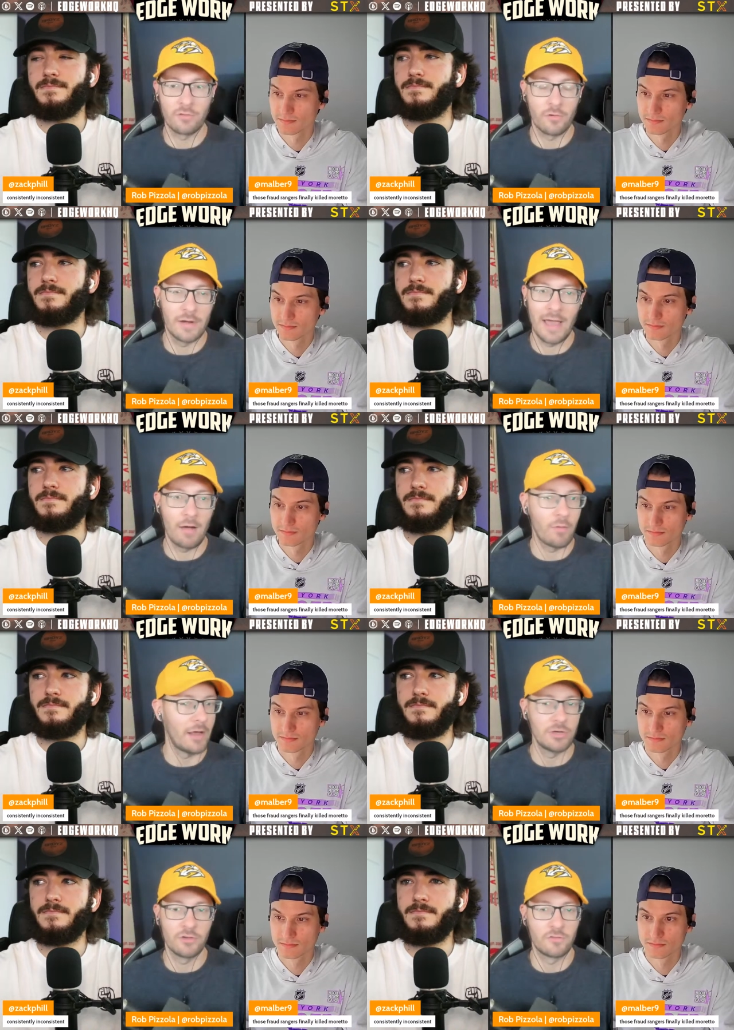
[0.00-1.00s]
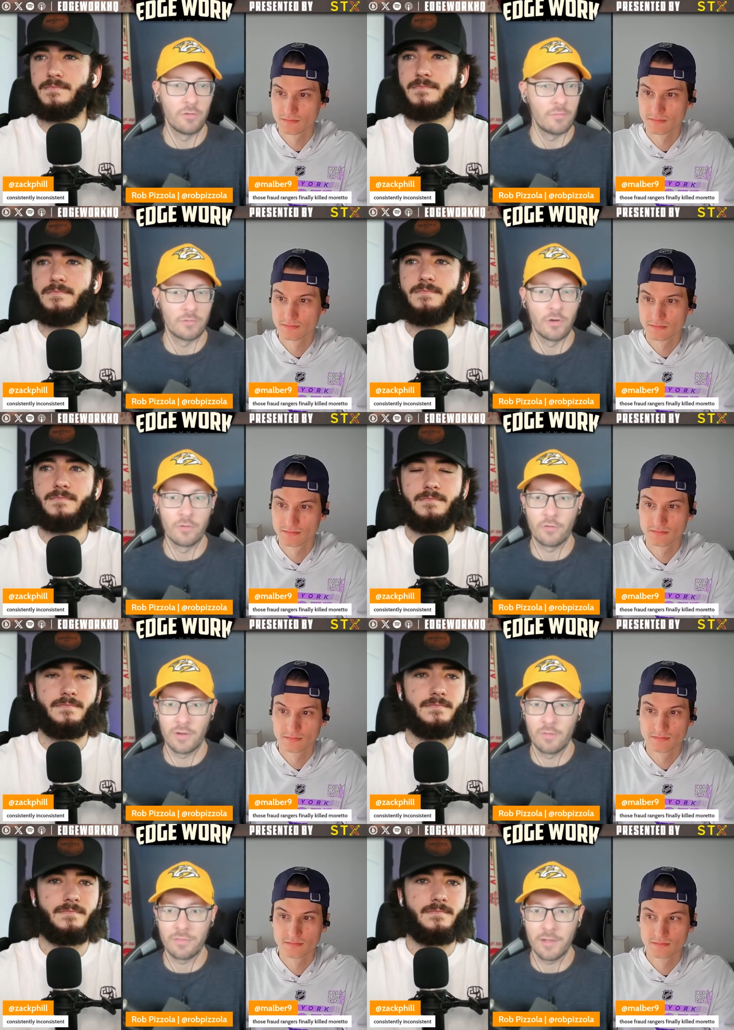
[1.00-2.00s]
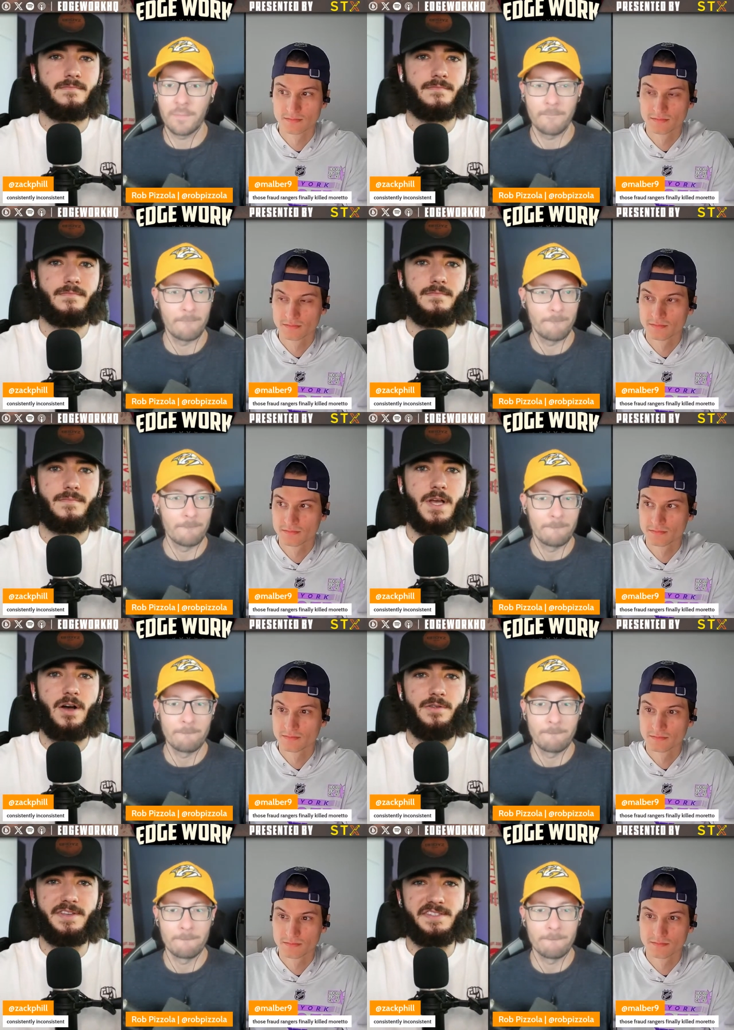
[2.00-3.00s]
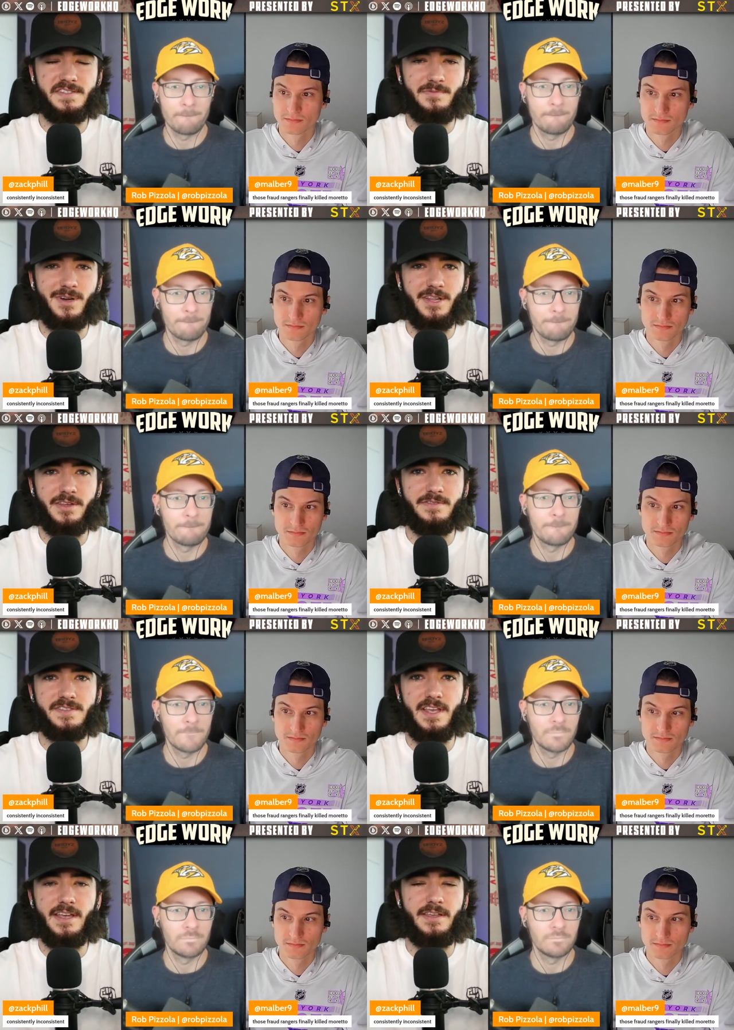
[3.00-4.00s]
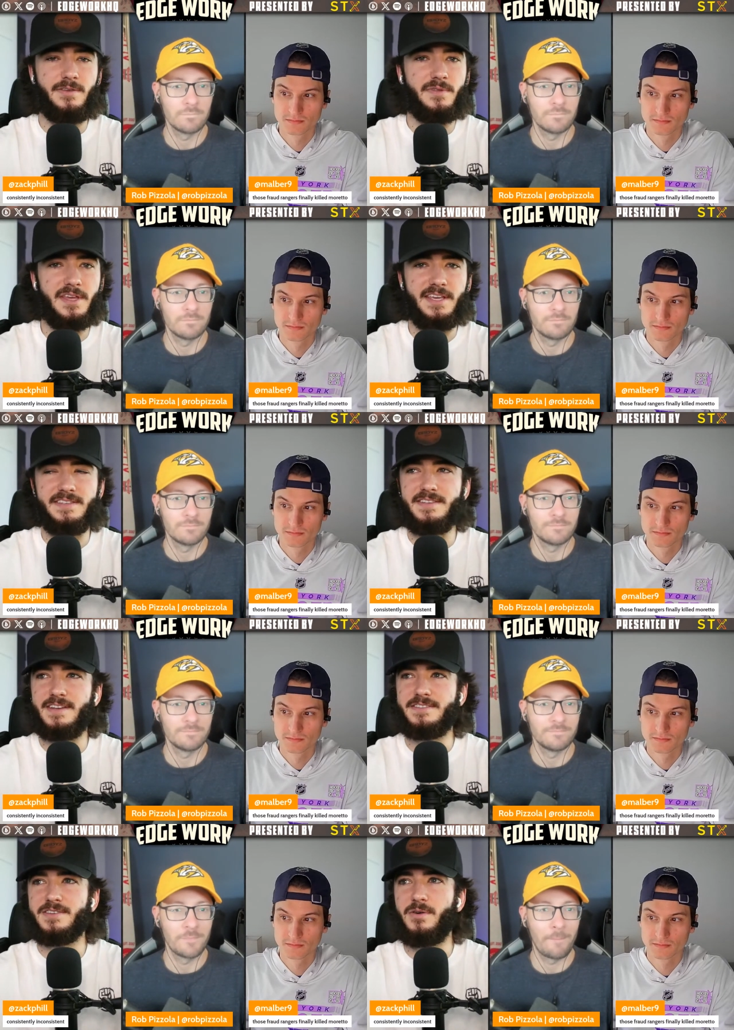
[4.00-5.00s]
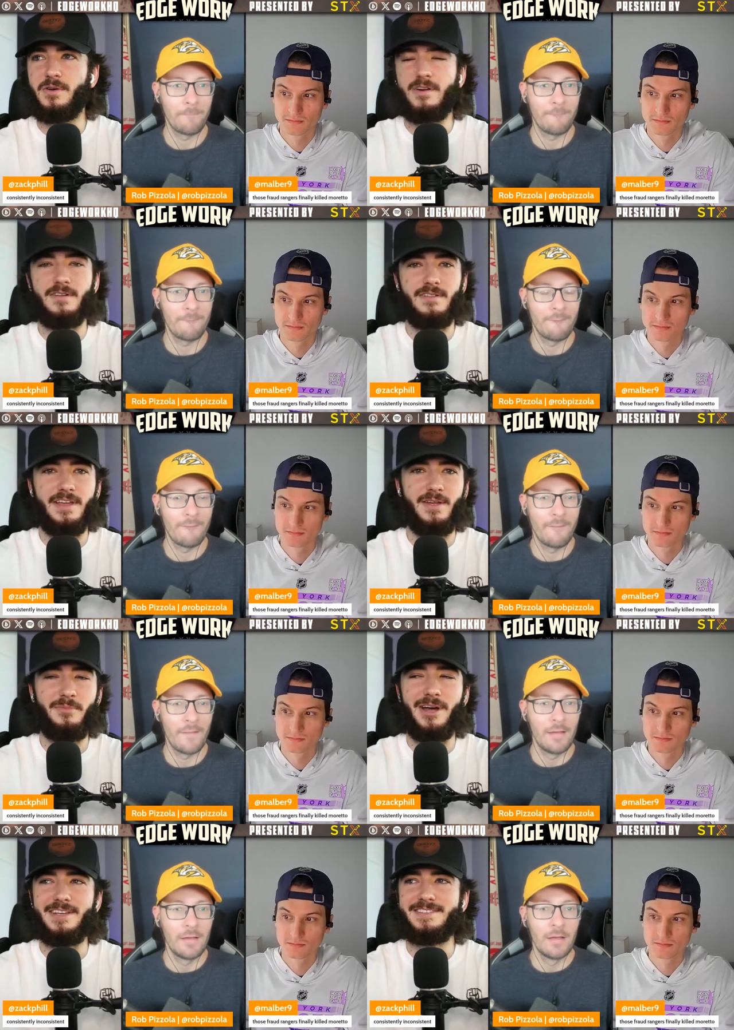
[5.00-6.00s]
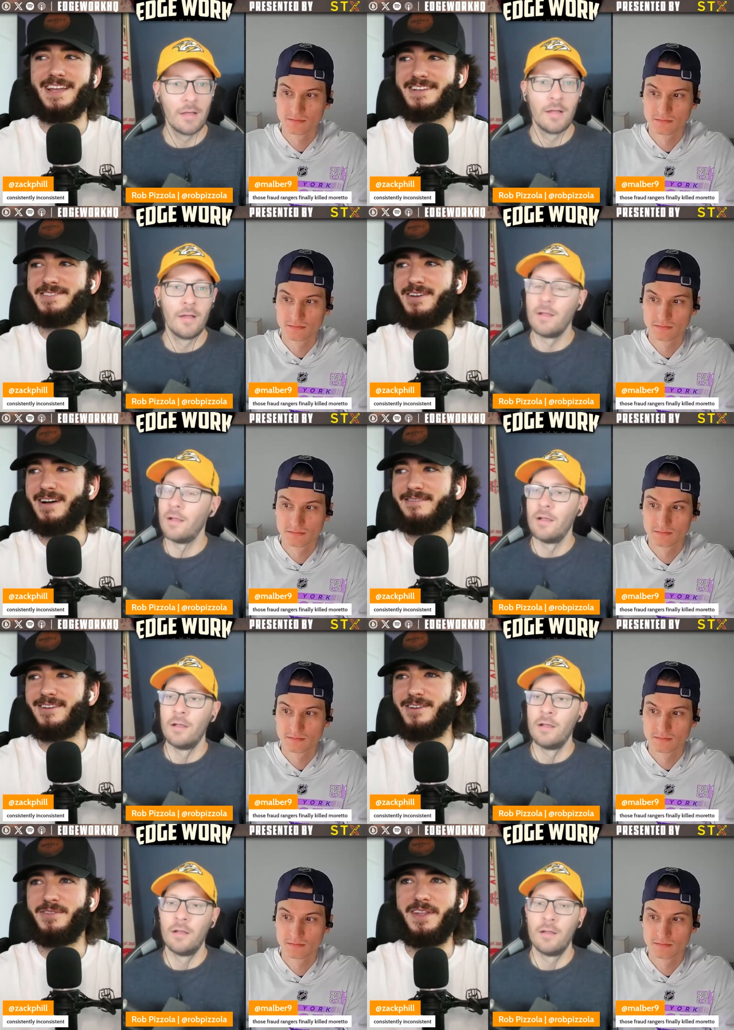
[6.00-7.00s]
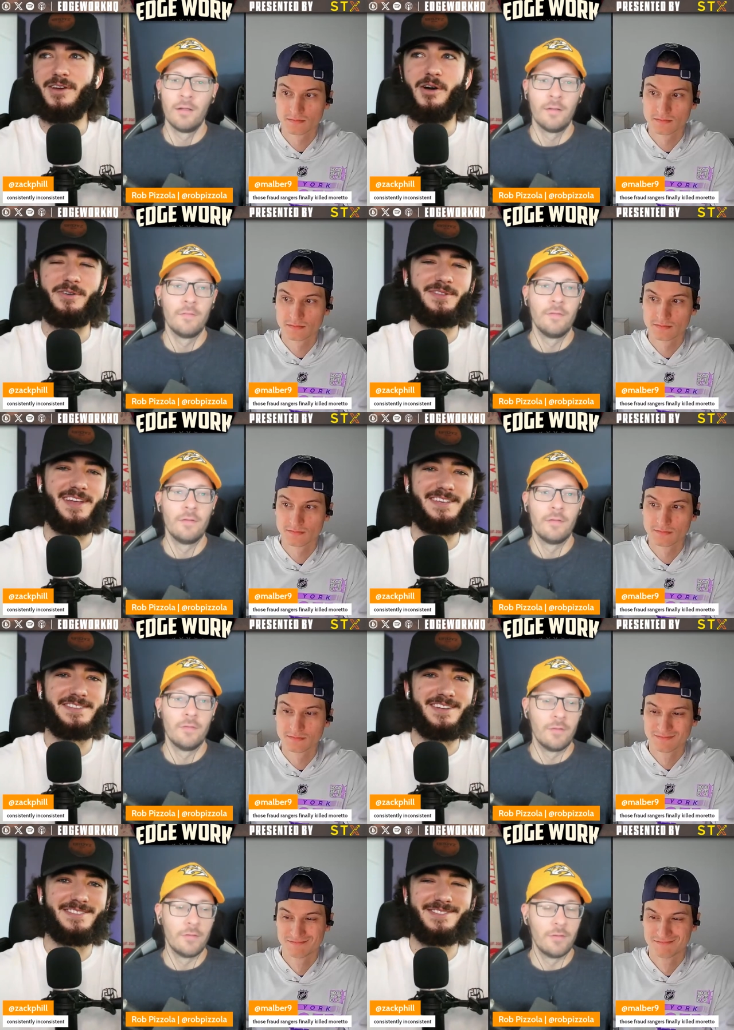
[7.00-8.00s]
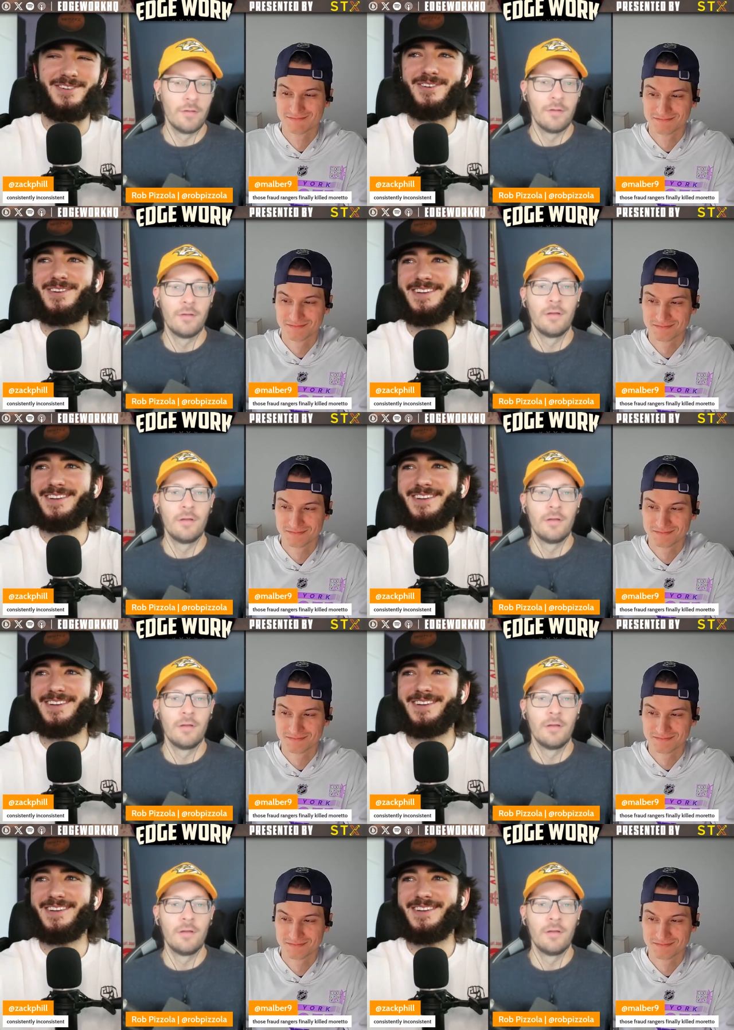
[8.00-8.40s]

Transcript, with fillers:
Speaker 1: now where I just don't don't agree with it.
Speaker 2: Oh, this isn't one of those like you think he's gonna score, like your buddies text you after. You think oh, you think he's gonna score?